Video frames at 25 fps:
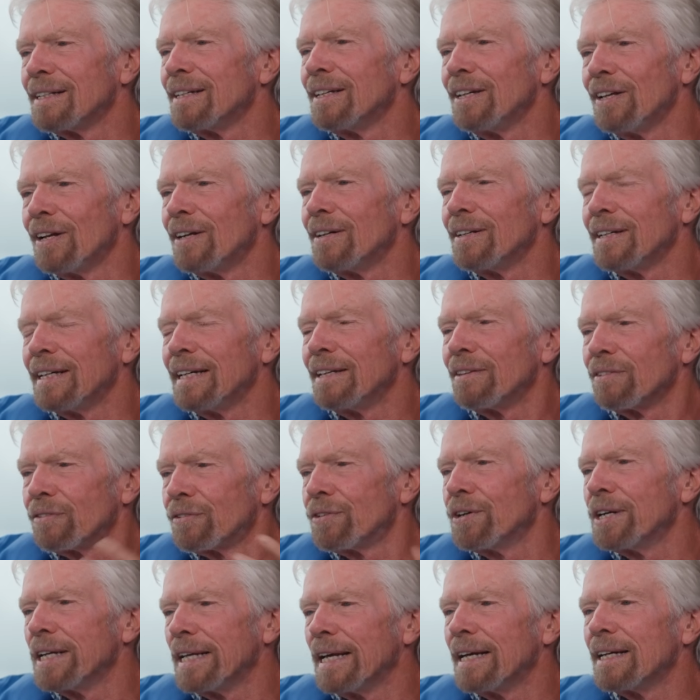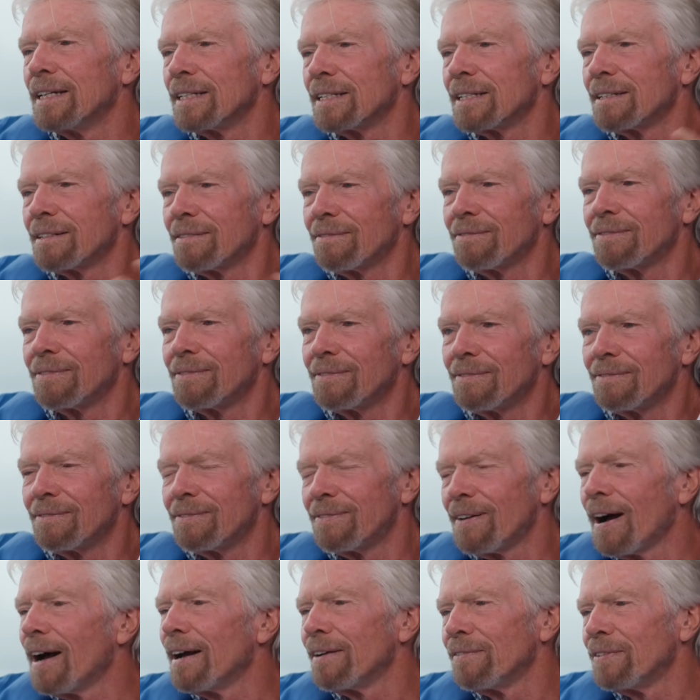You know, in three years,
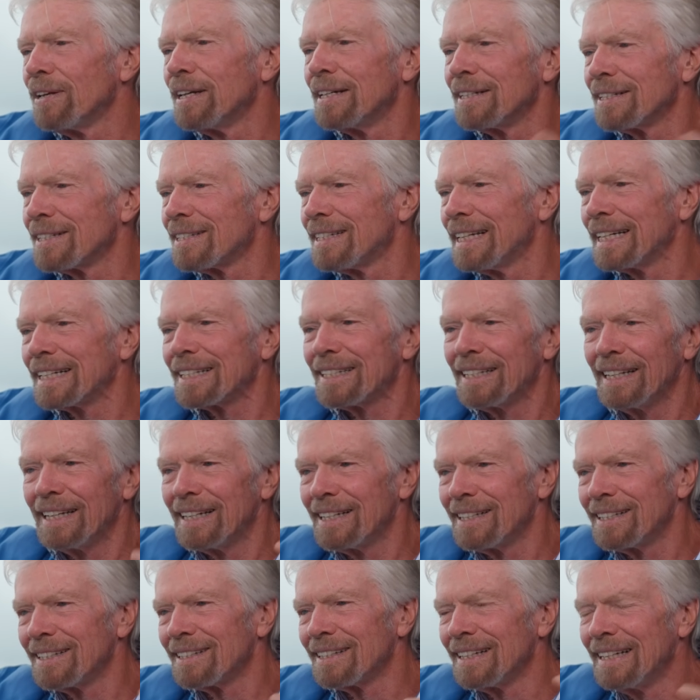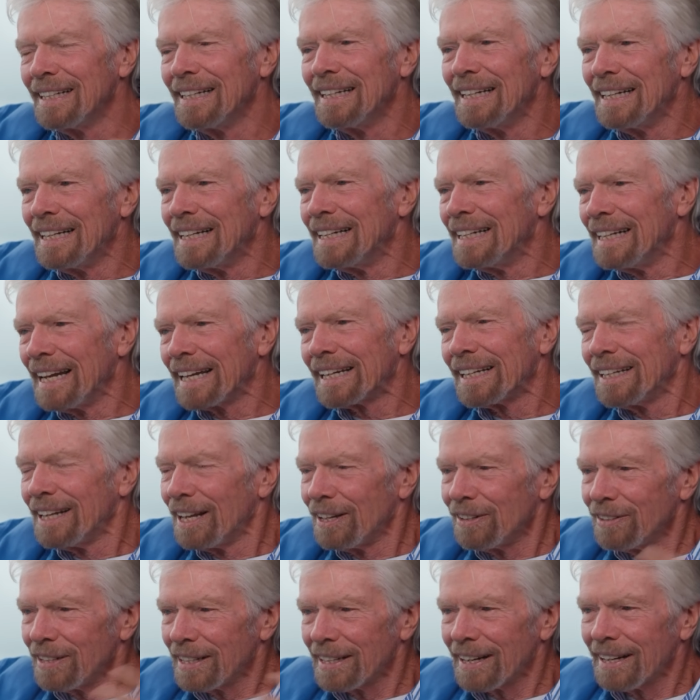five years, six years, let
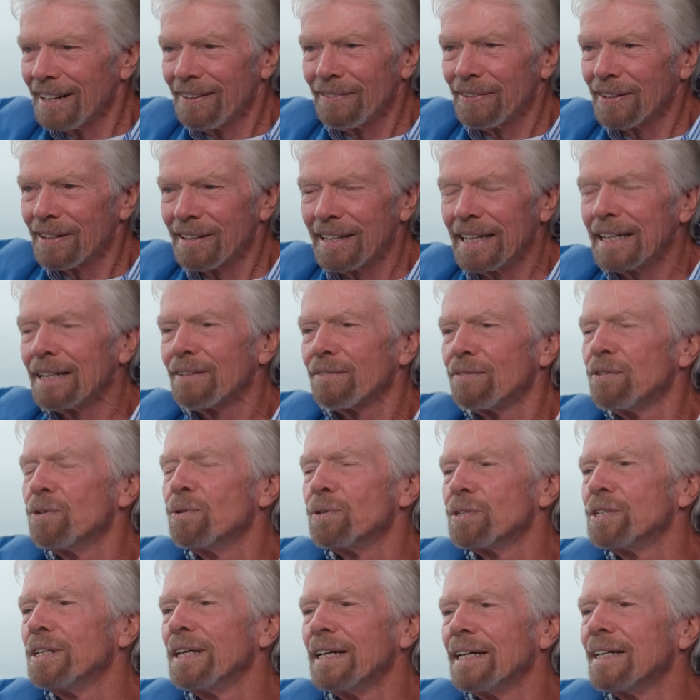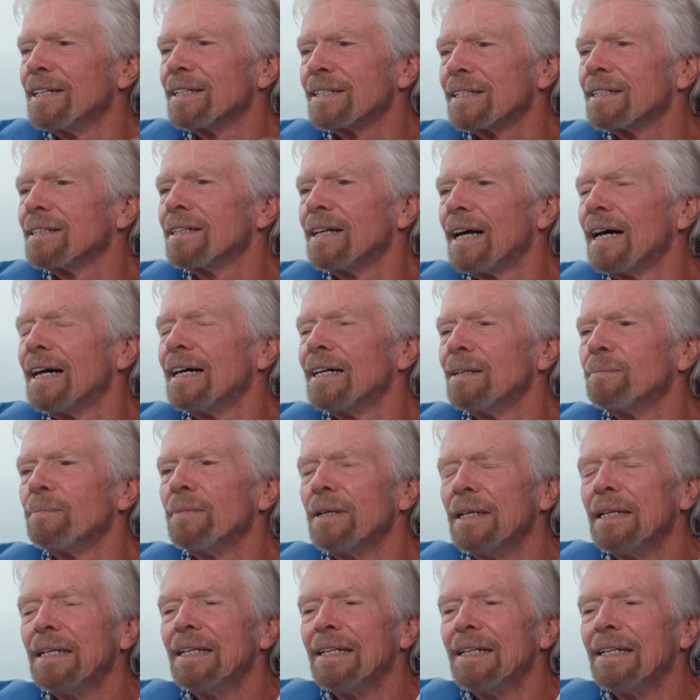alone did I ever think forty years. Um,